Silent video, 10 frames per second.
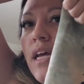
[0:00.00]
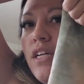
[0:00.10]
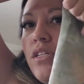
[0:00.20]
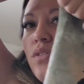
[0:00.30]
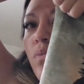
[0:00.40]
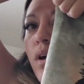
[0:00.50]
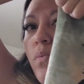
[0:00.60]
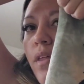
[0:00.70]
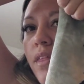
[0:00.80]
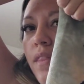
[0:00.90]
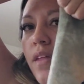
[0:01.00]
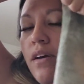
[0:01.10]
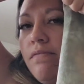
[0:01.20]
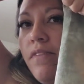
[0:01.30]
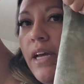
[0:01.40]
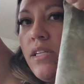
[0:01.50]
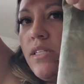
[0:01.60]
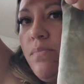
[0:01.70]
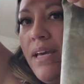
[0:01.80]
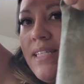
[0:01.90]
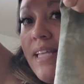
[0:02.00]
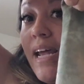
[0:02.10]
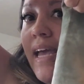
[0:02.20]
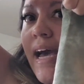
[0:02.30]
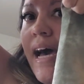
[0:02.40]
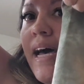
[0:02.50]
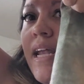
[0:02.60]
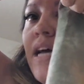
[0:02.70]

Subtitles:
and just work within the confined space that I had.